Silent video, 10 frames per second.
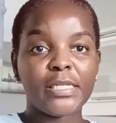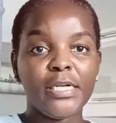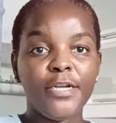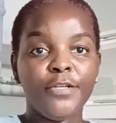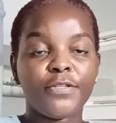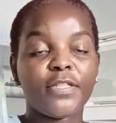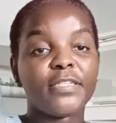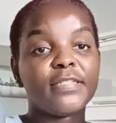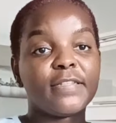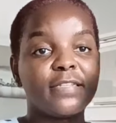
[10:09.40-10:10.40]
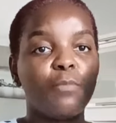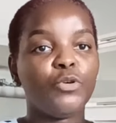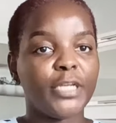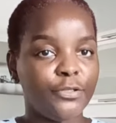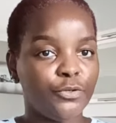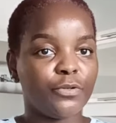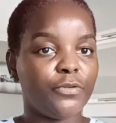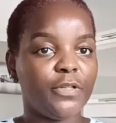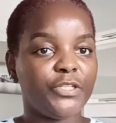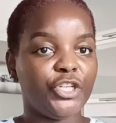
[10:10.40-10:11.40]
So this is the same water I took
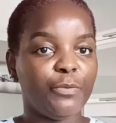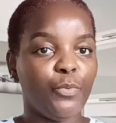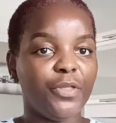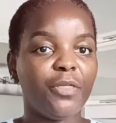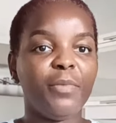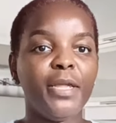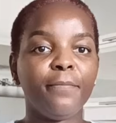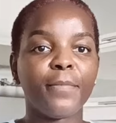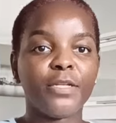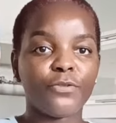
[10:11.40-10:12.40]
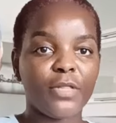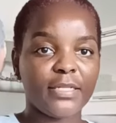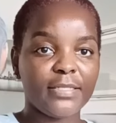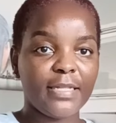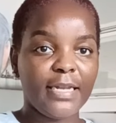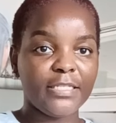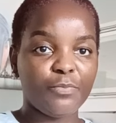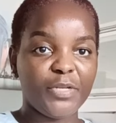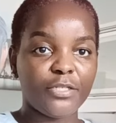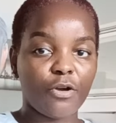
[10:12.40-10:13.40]
to the gym with me. So that's the
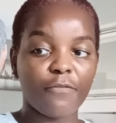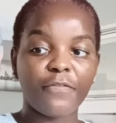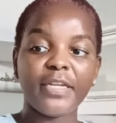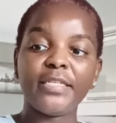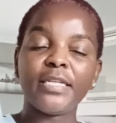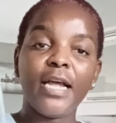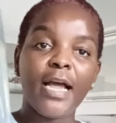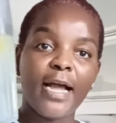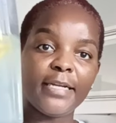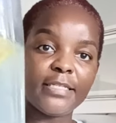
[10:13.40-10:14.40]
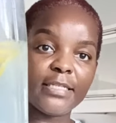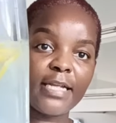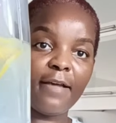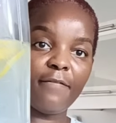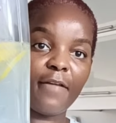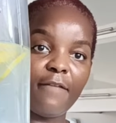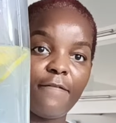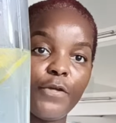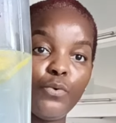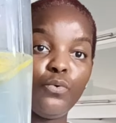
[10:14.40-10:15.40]
last bit of it. I just have a
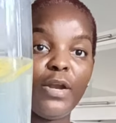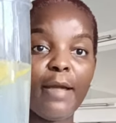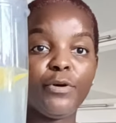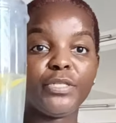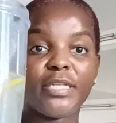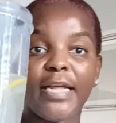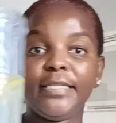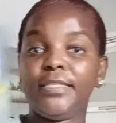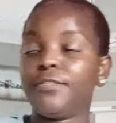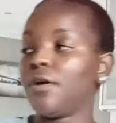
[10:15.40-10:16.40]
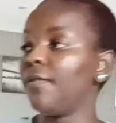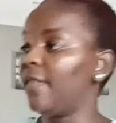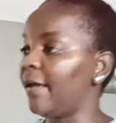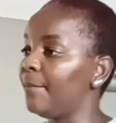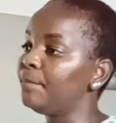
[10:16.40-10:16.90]
few lemon slices on there.